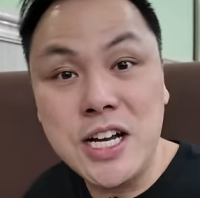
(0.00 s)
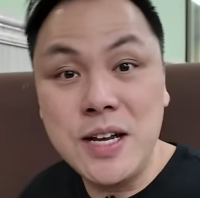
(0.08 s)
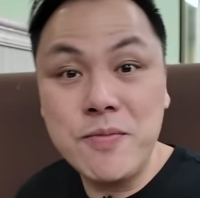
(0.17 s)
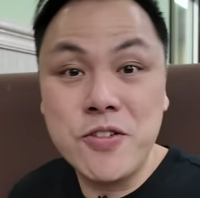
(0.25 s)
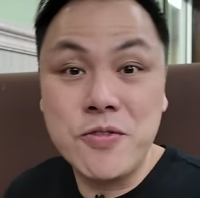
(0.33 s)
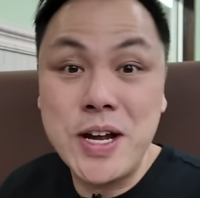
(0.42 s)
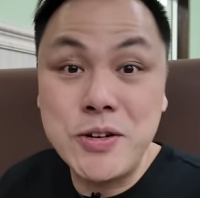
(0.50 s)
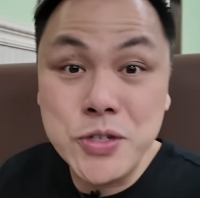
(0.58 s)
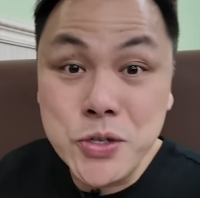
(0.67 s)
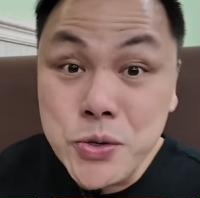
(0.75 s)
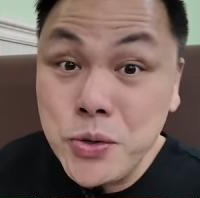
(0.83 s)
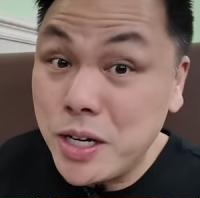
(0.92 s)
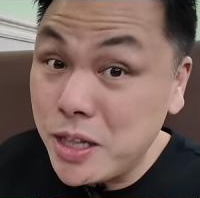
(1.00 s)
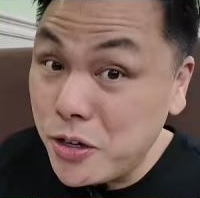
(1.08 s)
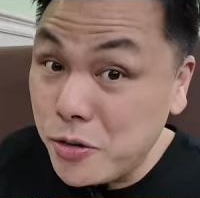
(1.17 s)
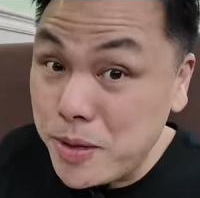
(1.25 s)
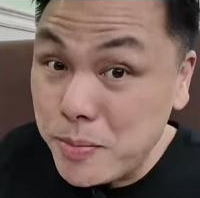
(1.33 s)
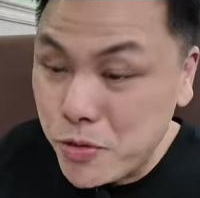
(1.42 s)
time for round 2, a
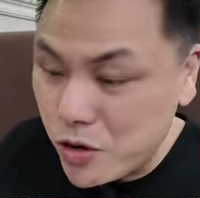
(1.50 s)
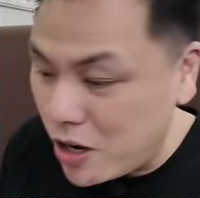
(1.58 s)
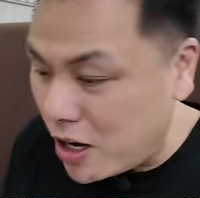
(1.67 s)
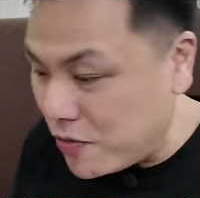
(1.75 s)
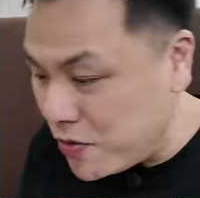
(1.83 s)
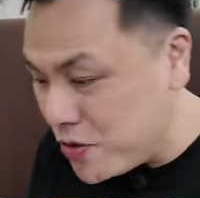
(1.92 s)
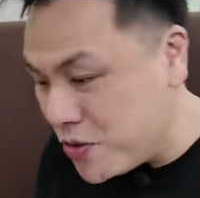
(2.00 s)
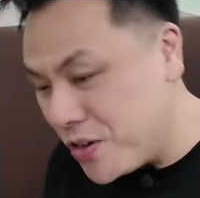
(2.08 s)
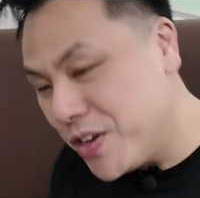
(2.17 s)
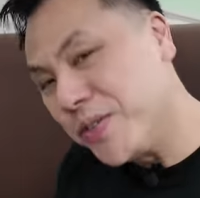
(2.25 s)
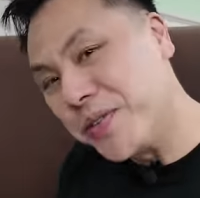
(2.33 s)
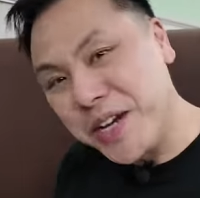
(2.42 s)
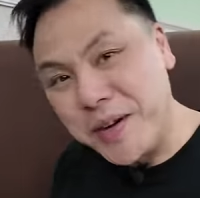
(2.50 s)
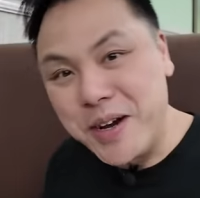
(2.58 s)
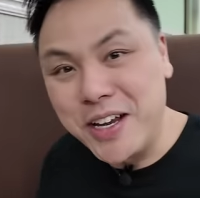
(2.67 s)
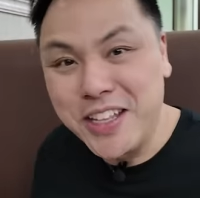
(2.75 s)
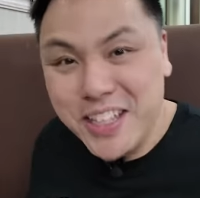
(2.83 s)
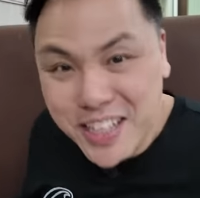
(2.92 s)
little bit more hot food. Come
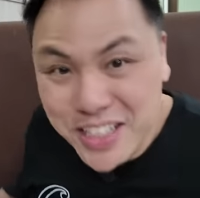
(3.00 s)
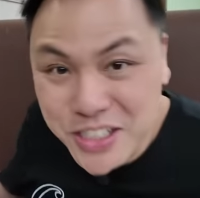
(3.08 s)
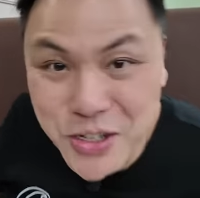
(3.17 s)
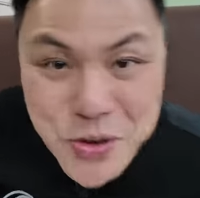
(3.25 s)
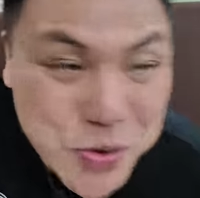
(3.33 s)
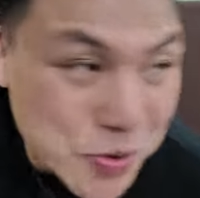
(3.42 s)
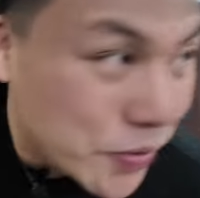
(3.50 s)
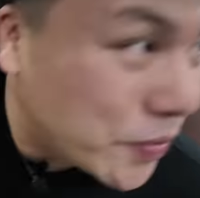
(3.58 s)
on, let's go.